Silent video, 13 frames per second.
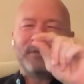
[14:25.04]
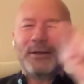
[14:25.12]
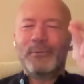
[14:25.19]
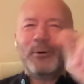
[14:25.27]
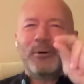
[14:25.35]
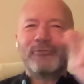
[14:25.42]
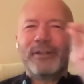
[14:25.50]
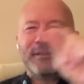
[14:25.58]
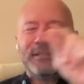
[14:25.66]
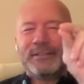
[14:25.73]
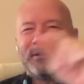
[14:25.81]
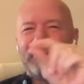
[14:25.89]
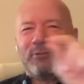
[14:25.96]
out already
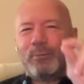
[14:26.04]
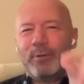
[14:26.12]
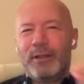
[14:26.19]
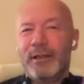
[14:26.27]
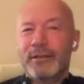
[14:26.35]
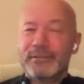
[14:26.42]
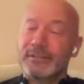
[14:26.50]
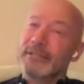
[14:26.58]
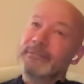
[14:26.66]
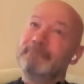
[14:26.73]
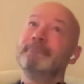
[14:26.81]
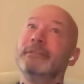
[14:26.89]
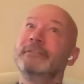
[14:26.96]
to the reply saying,
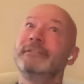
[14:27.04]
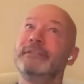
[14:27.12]
"I